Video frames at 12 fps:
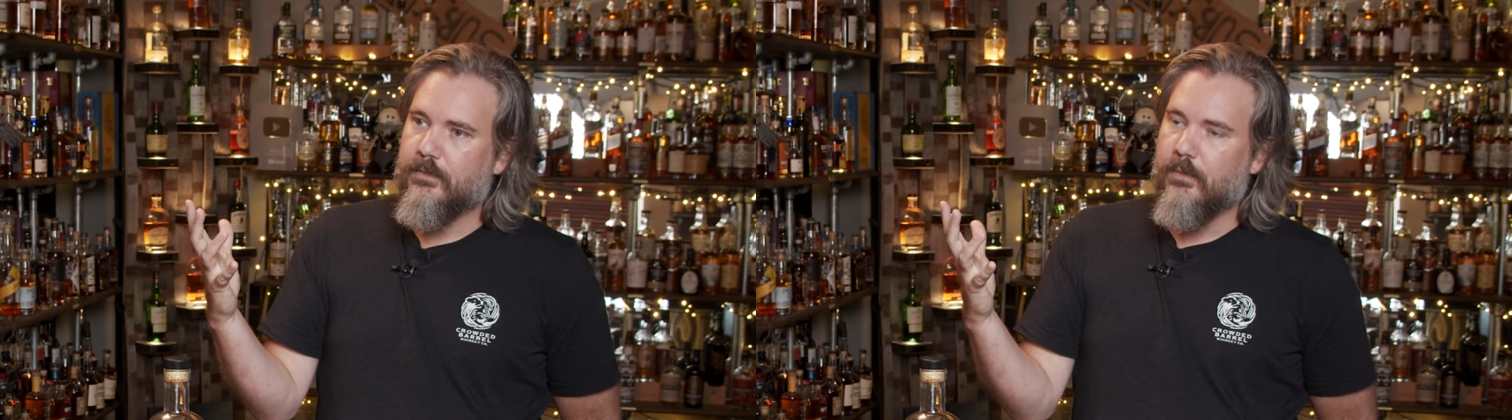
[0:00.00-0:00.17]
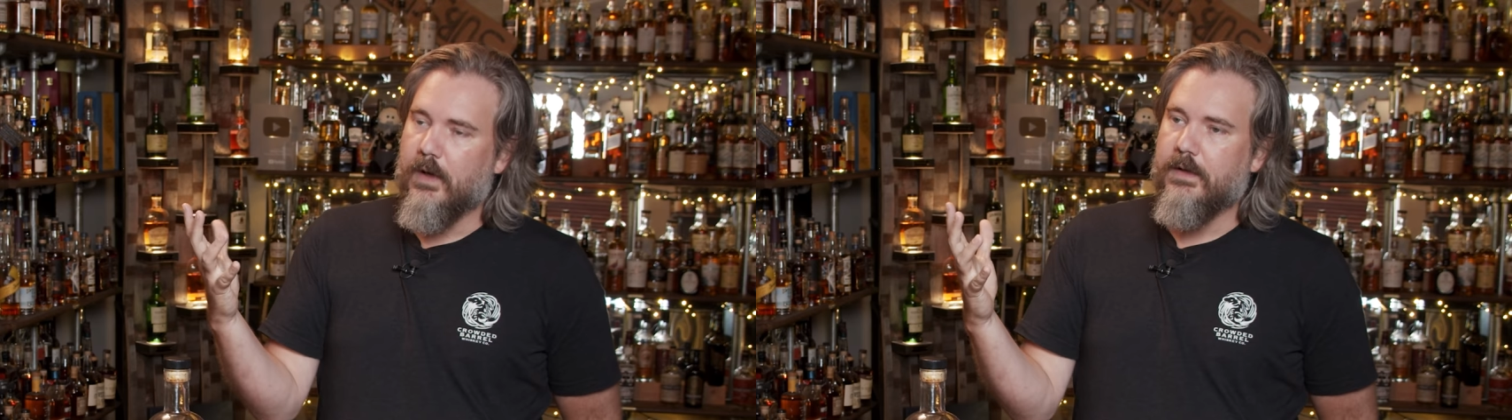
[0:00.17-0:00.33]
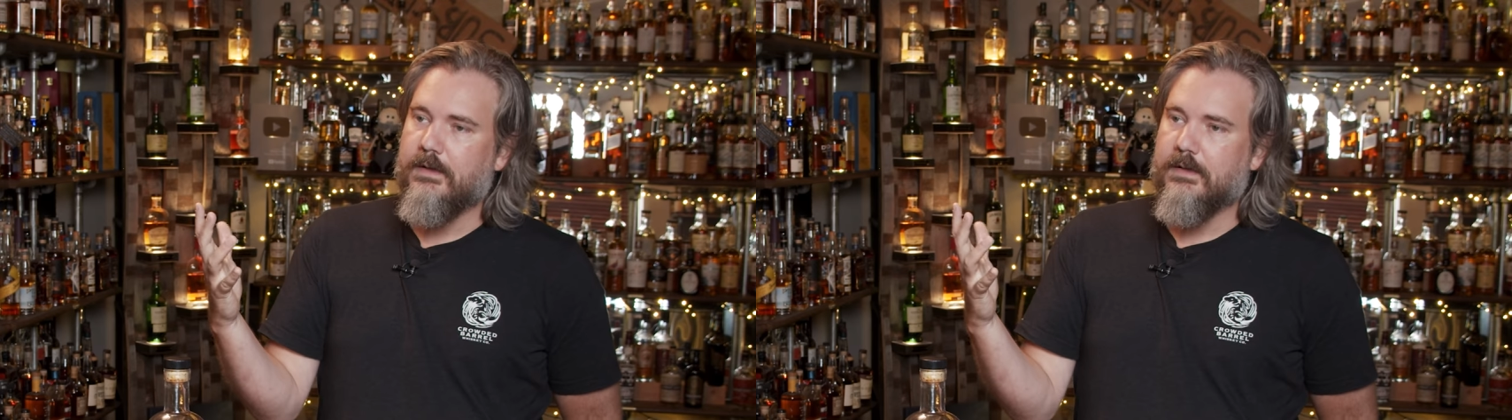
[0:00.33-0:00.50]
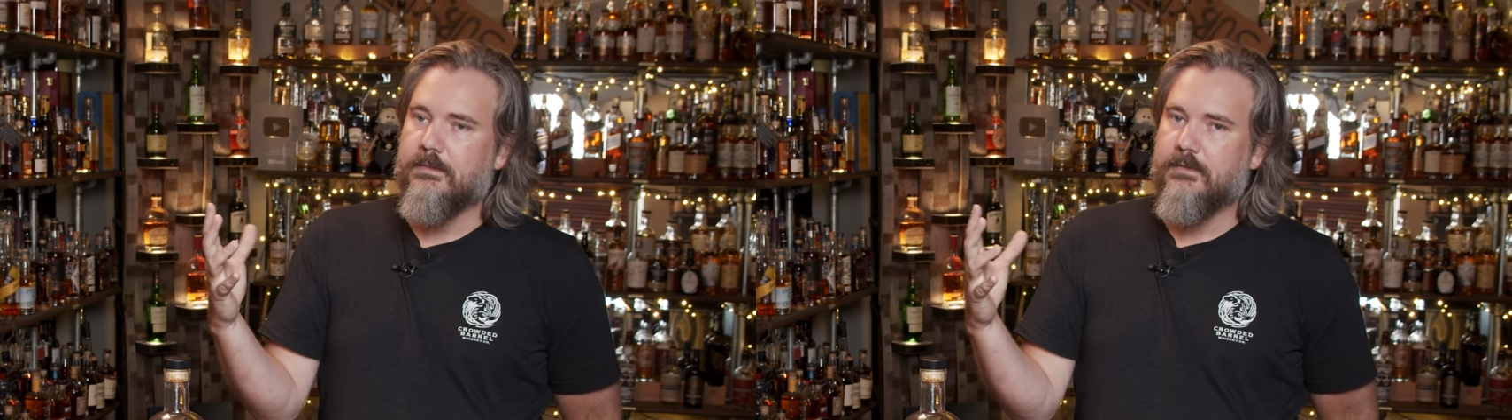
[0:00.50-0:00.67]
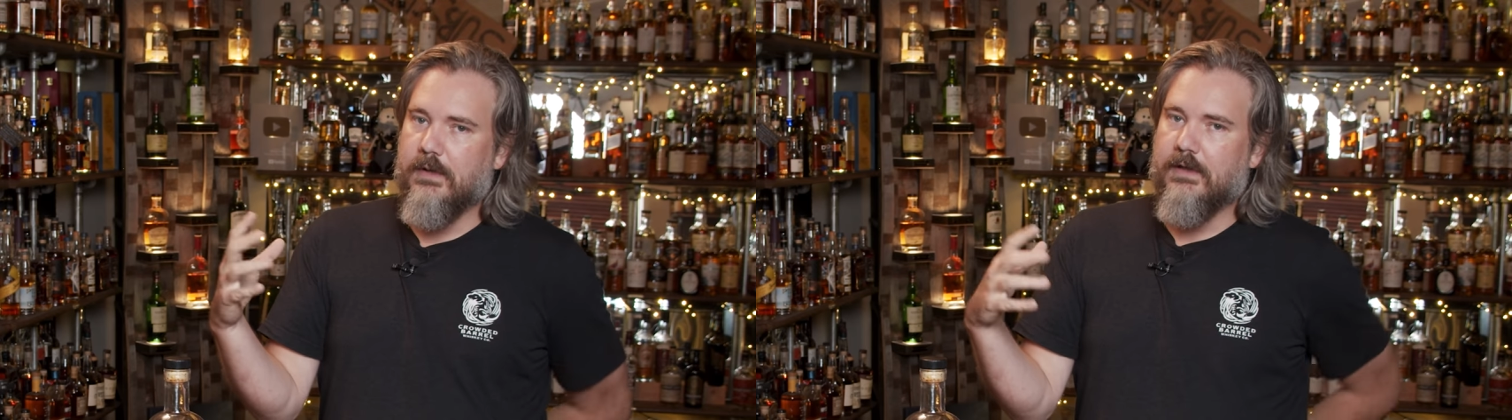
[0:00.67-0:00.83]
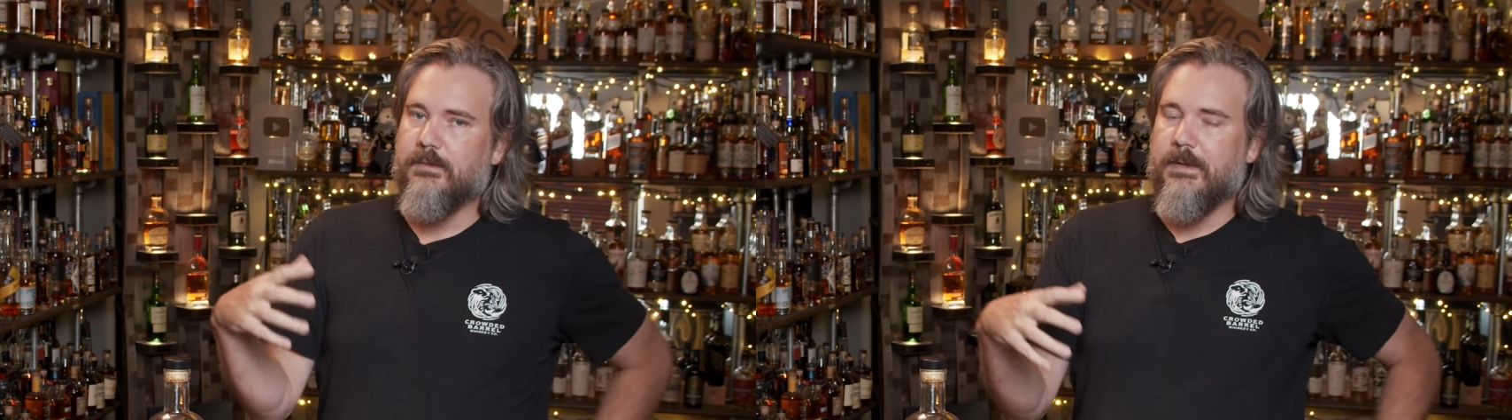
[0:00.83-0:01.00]
wanting
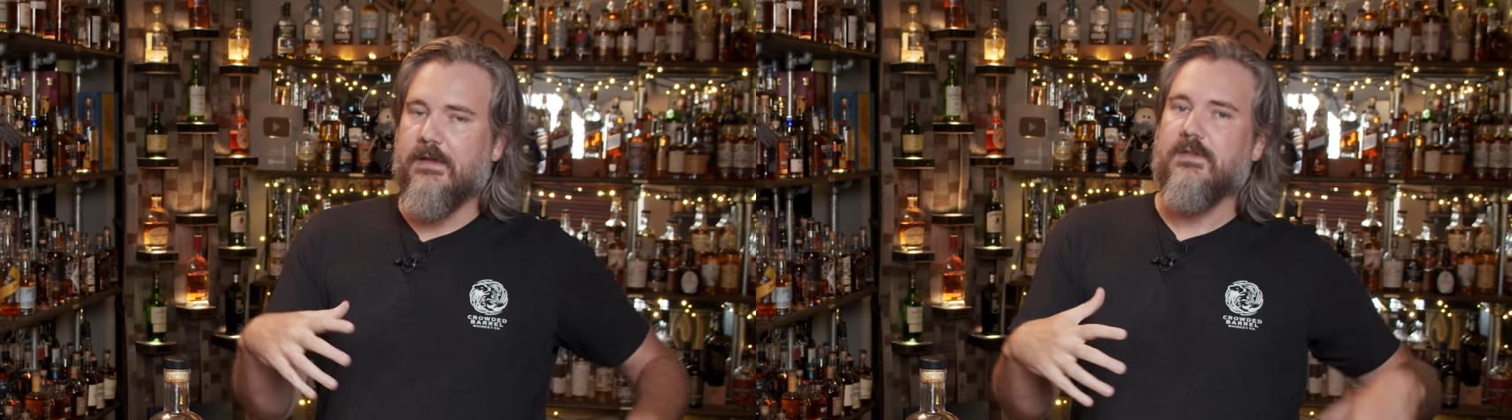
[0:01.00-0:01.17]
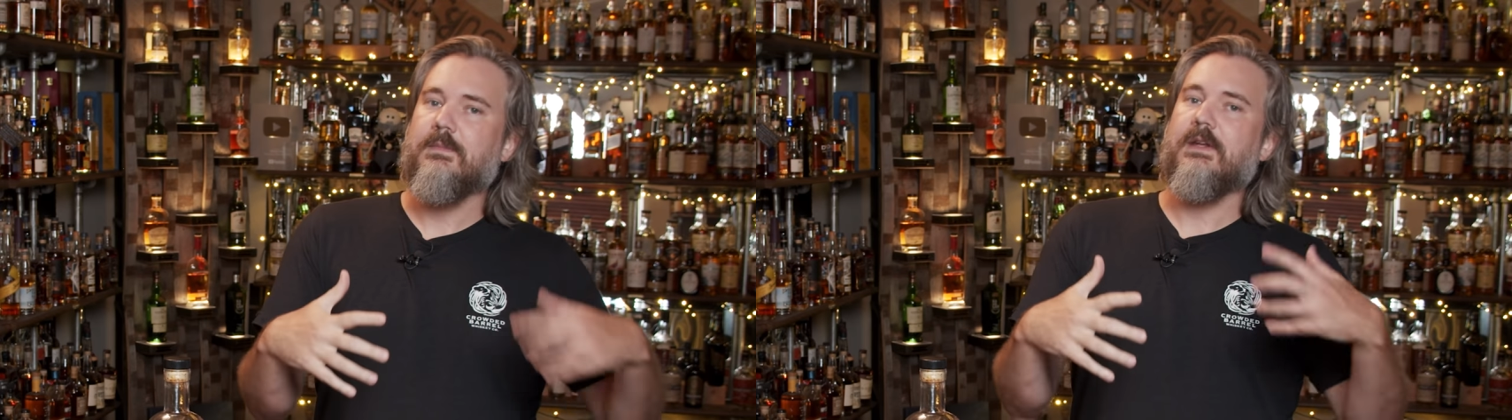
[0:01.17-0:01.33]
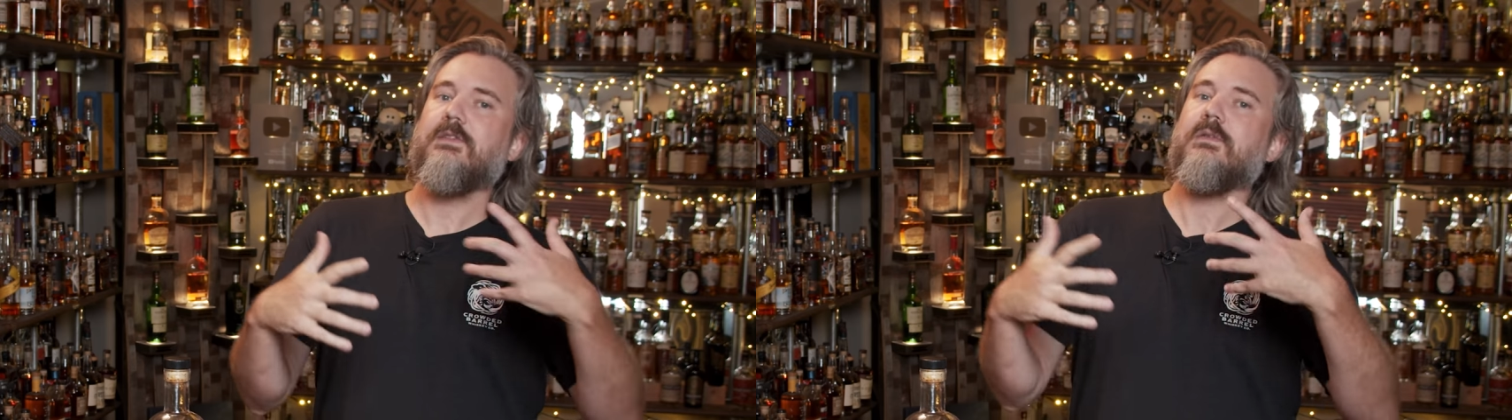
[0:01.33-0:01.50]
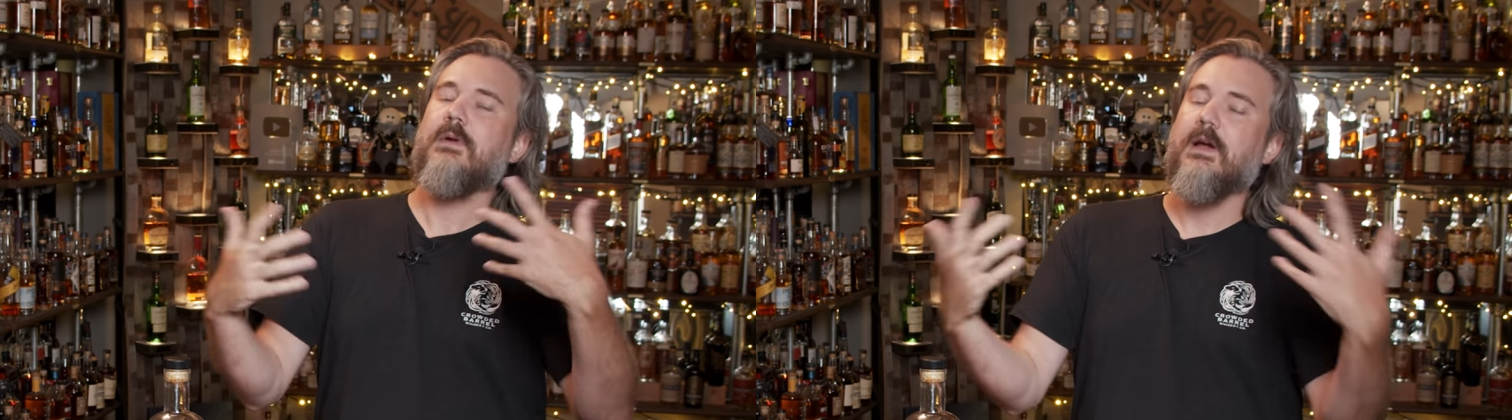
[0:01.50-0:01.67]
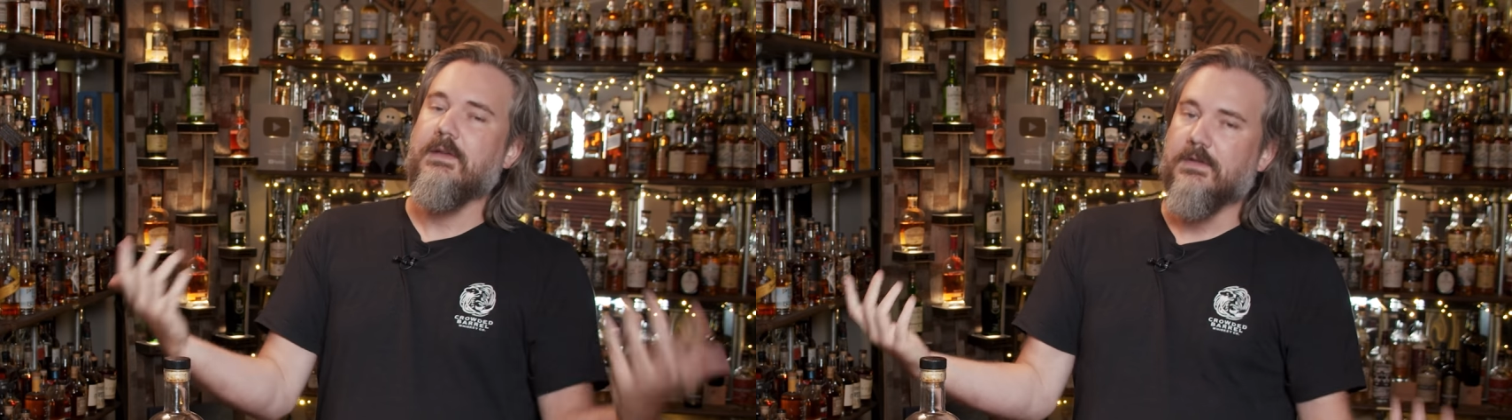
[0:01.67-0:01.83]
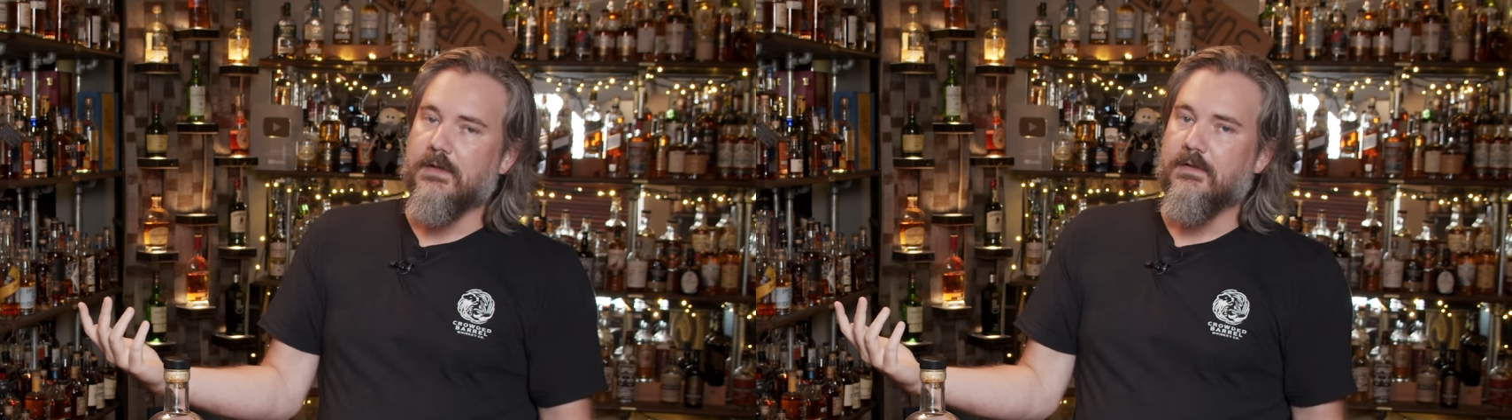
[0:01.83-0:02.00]
to expand somebody's
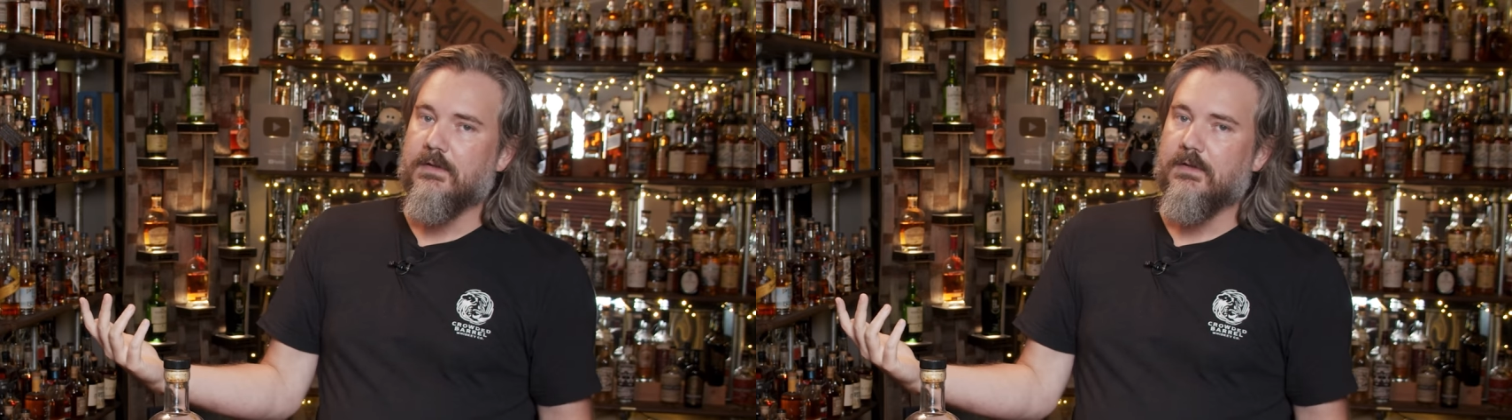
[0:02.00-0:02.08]
horizon.